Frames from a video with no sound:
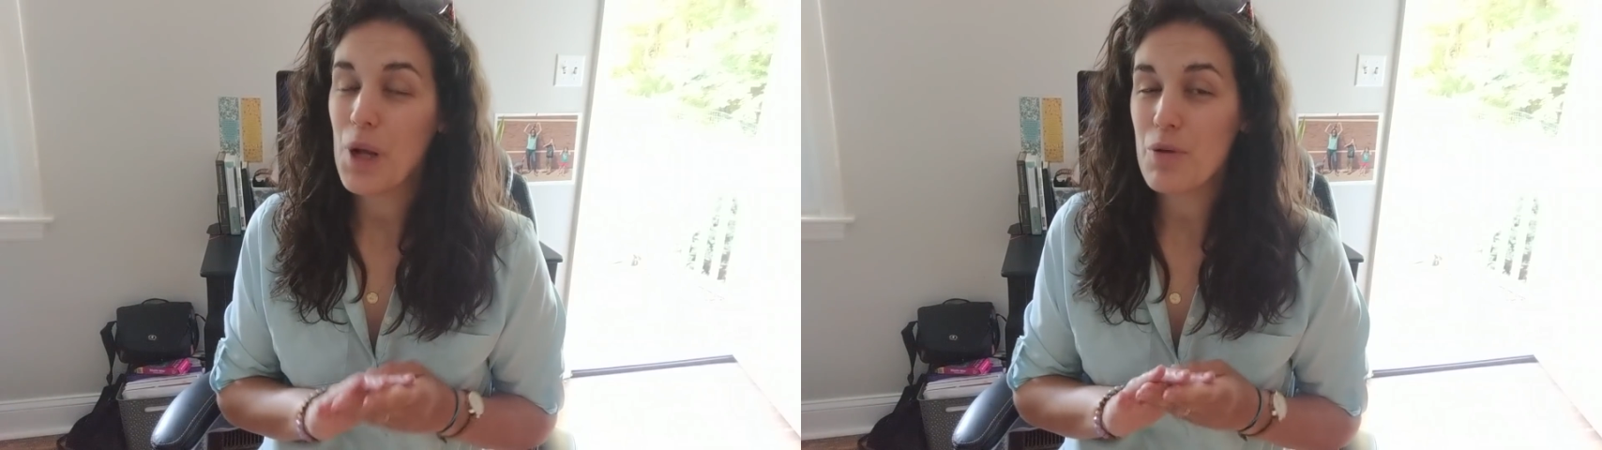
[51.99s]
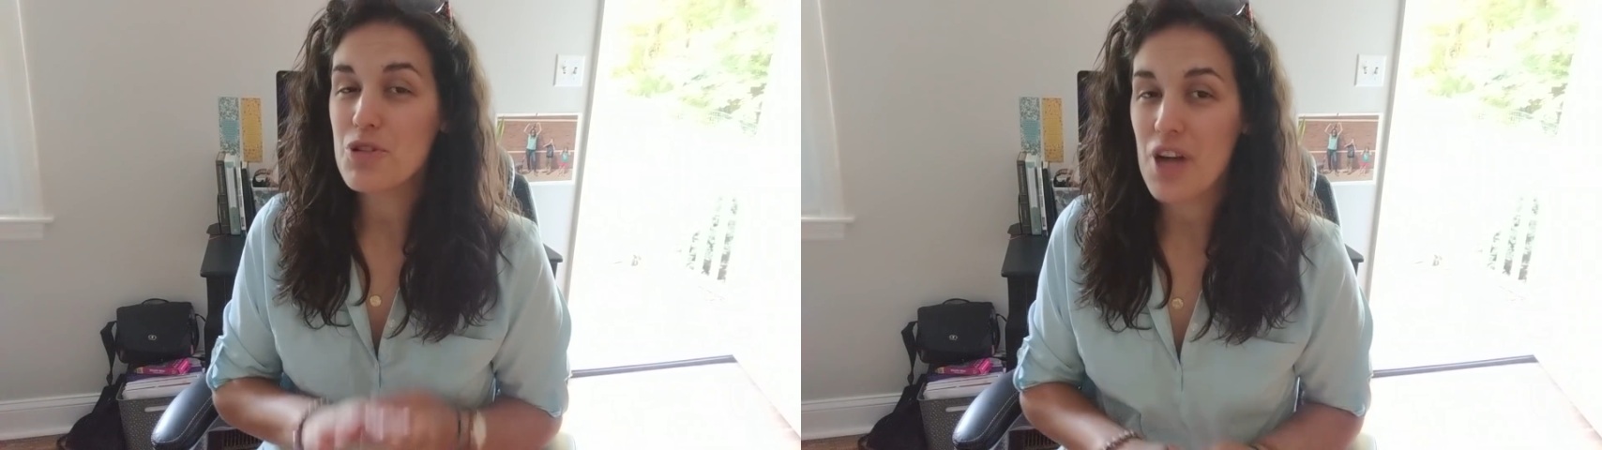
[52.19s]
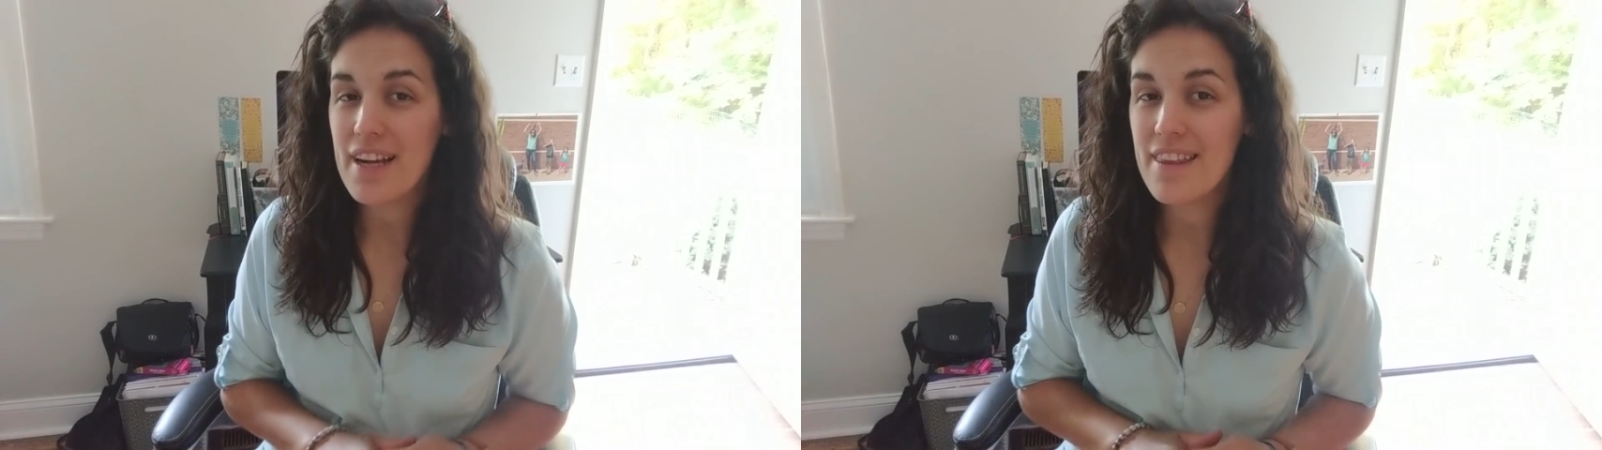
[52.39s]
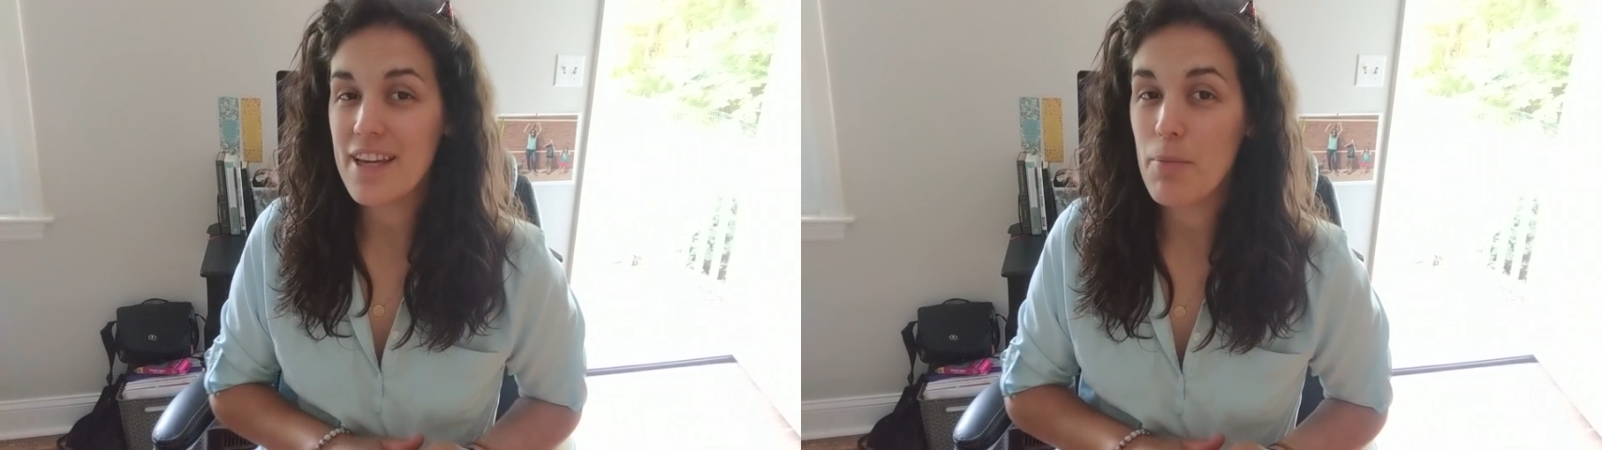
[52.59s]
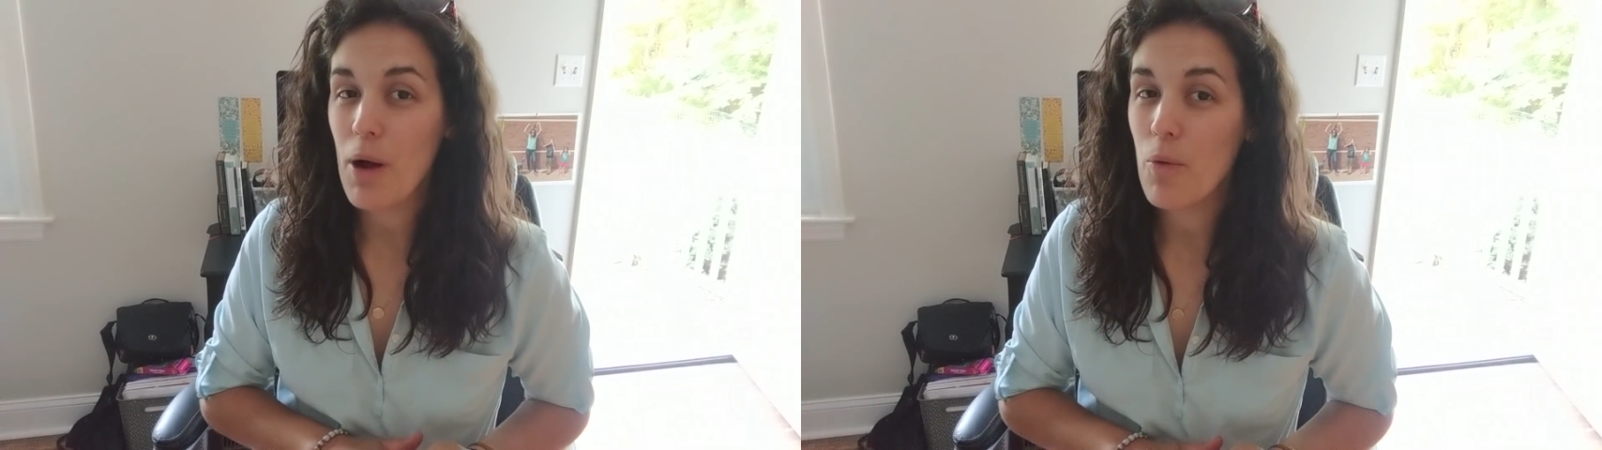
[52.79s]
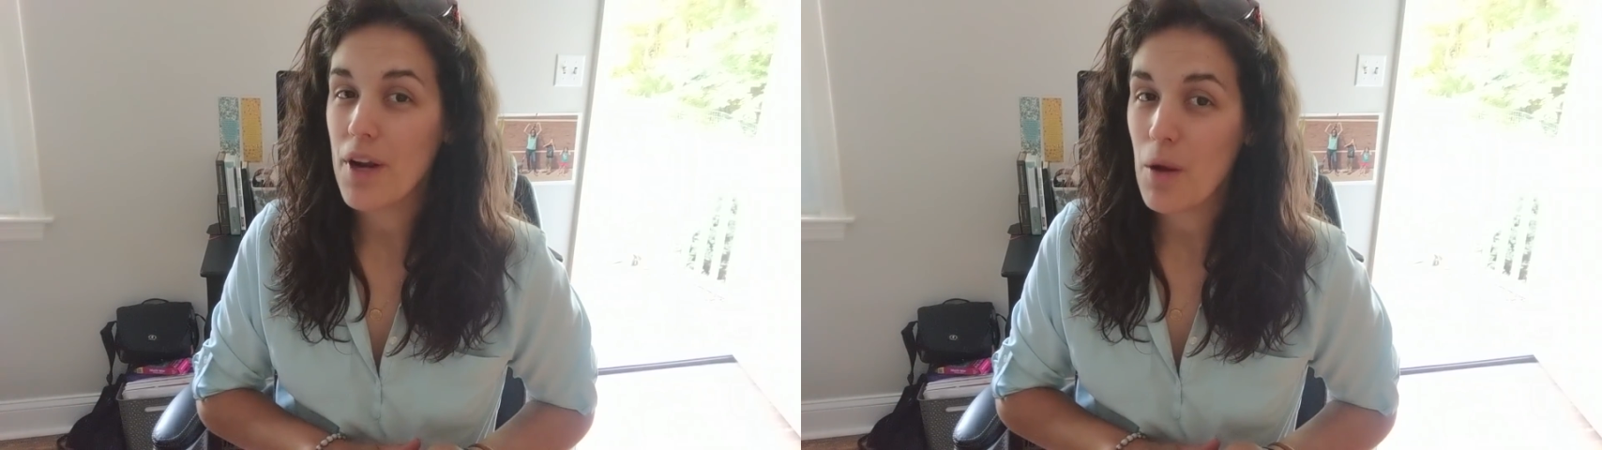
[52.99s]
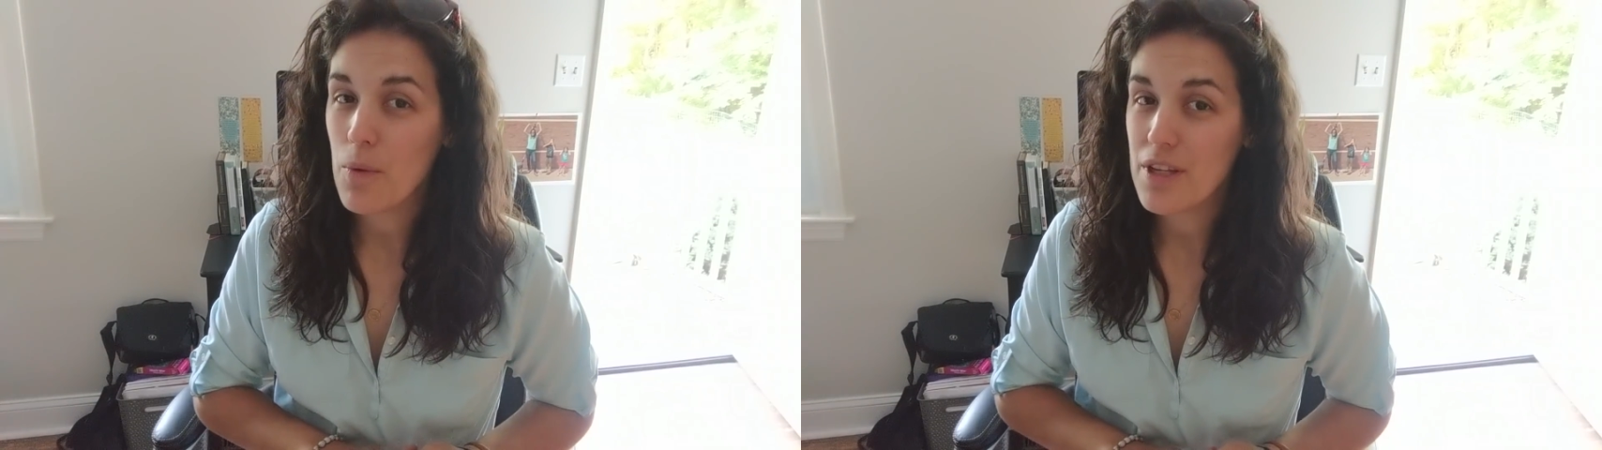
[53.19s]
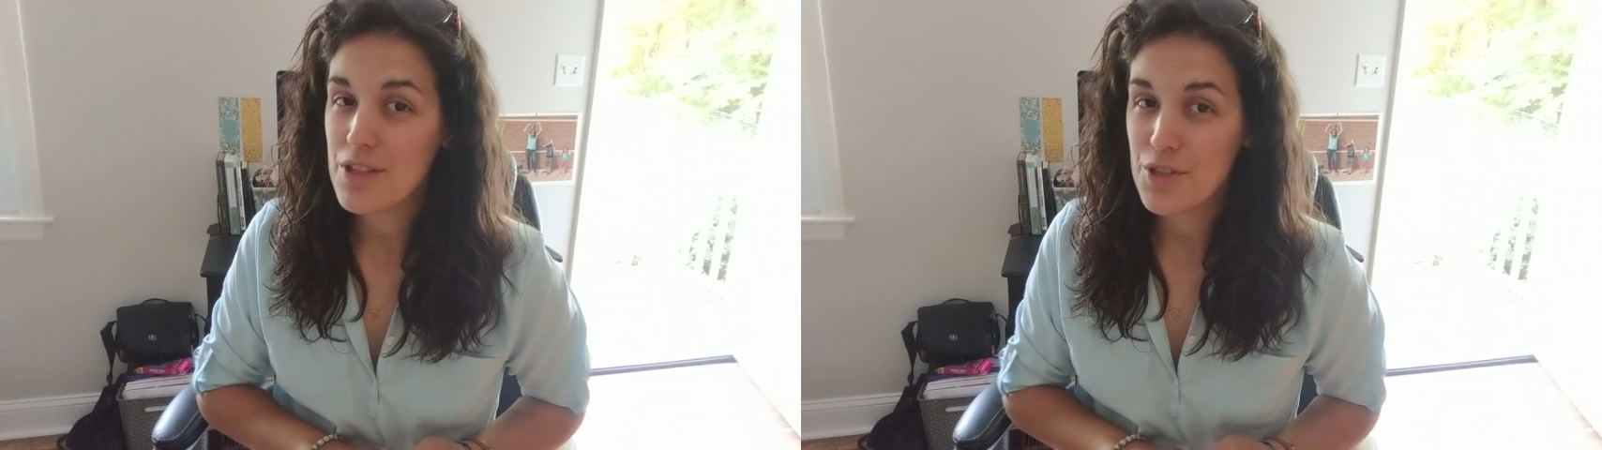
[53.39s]
When I was trying to think about
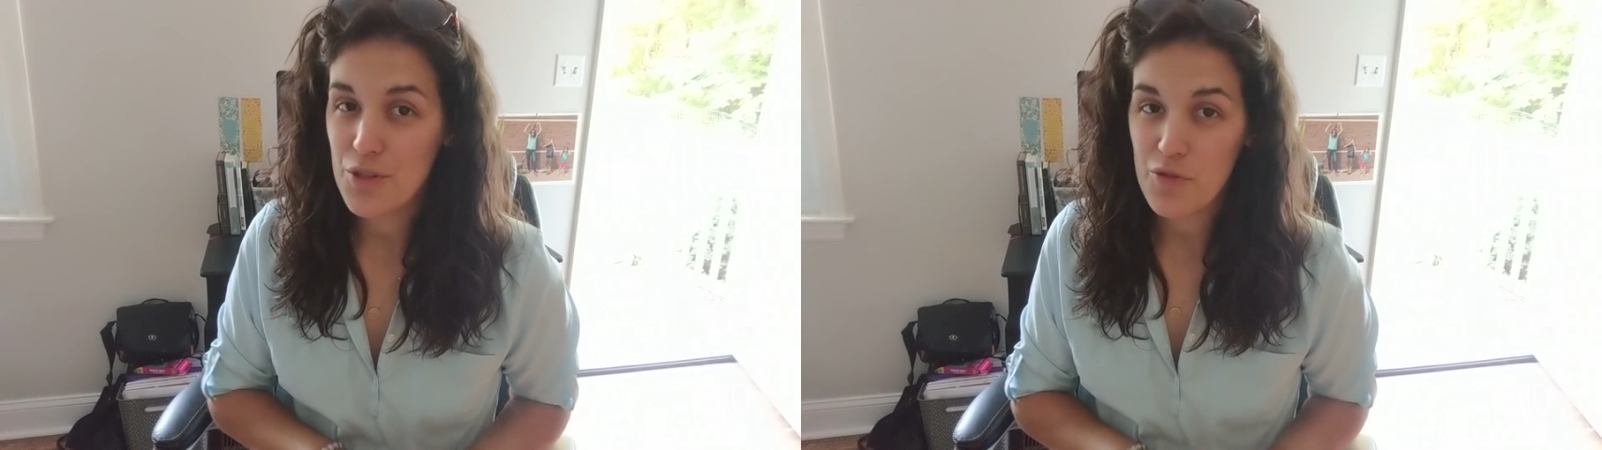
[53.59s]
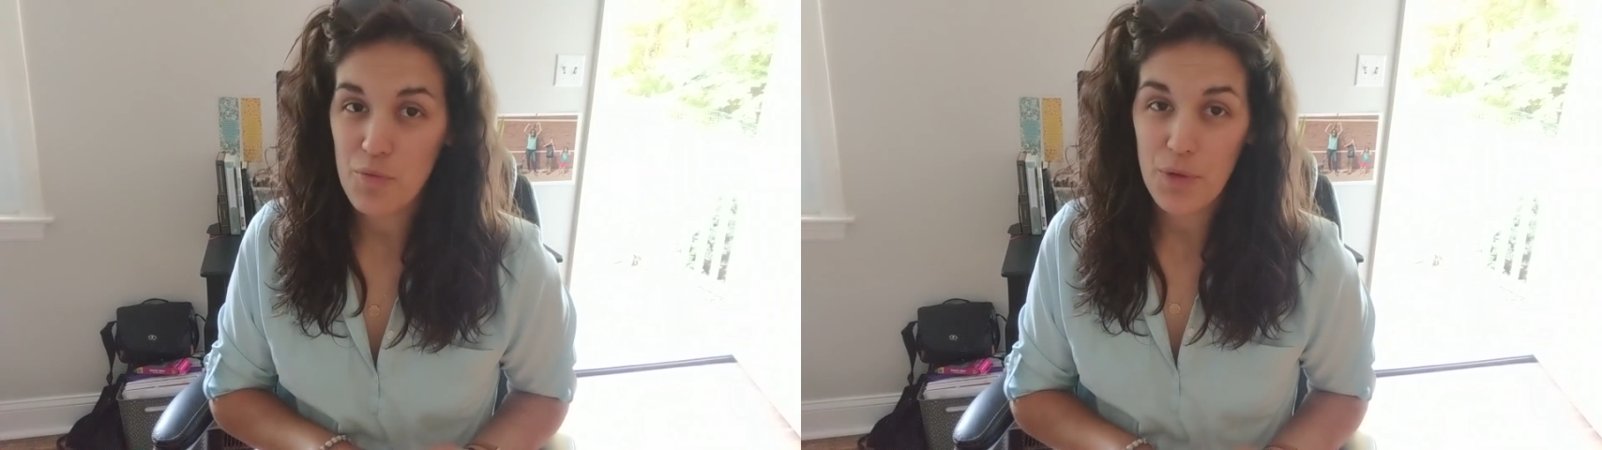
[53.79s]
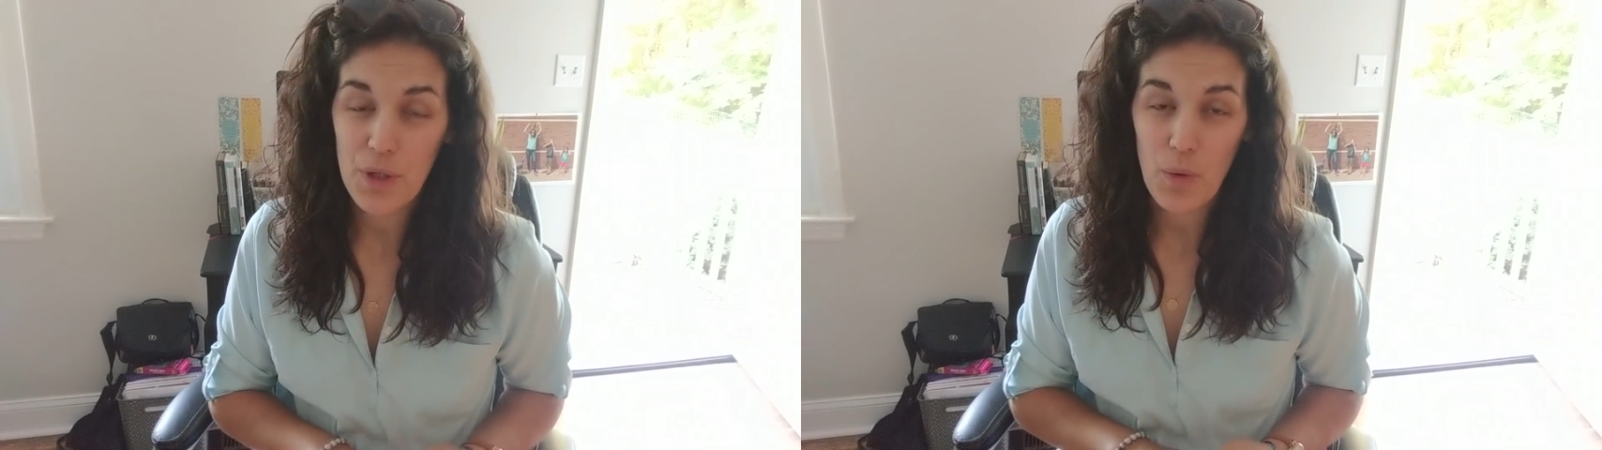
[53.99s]
what I wanted to do for